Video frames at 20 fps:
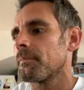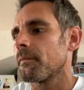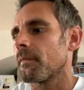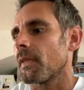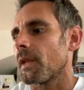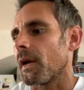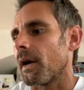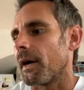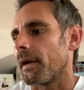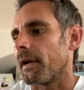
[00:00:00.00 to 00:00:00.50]

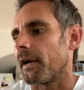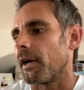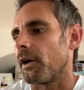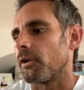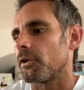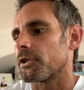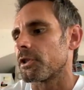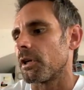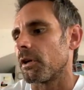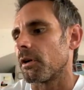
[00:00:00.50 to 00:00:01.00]
And I
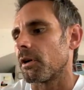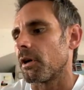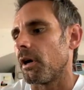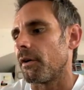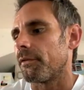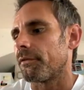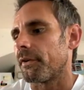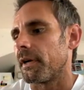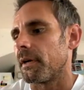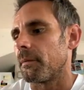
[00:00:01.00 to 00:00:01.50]
also got a
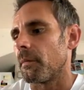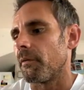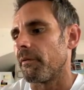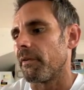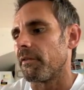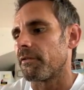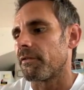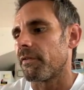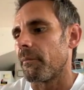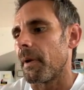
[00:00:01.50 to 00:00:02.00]
Freedom of
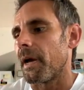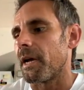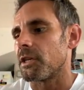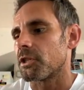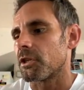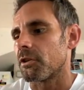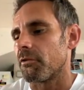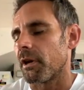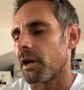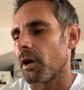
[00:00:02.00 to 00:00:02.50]

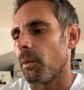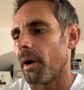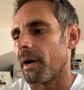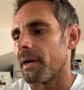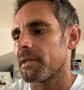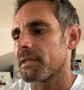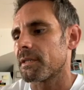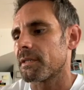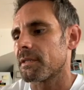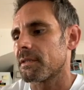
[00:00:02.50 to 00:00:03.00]
Information
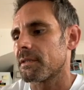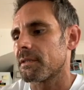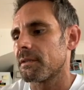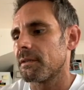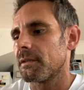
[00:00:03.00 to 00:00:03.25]
request